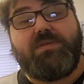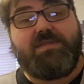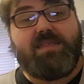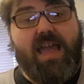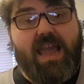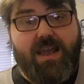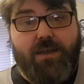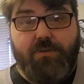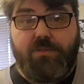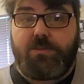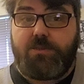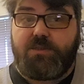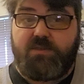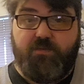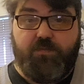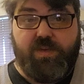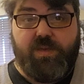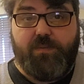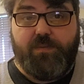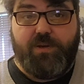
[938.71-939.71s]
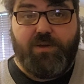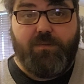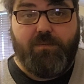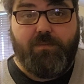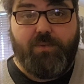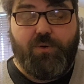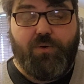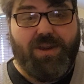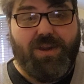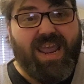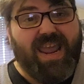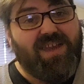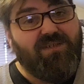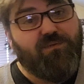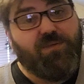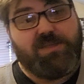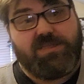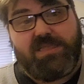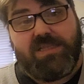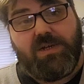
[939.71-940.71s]
thousands of people on board.
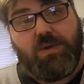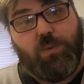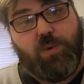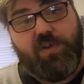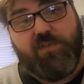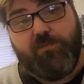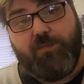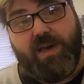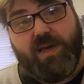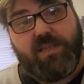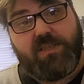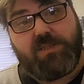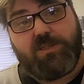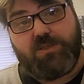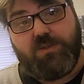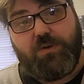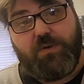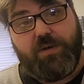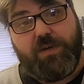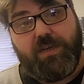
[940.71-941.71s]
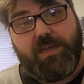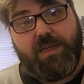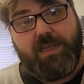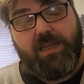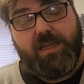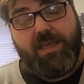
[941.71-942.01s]
Every single one of them had a story.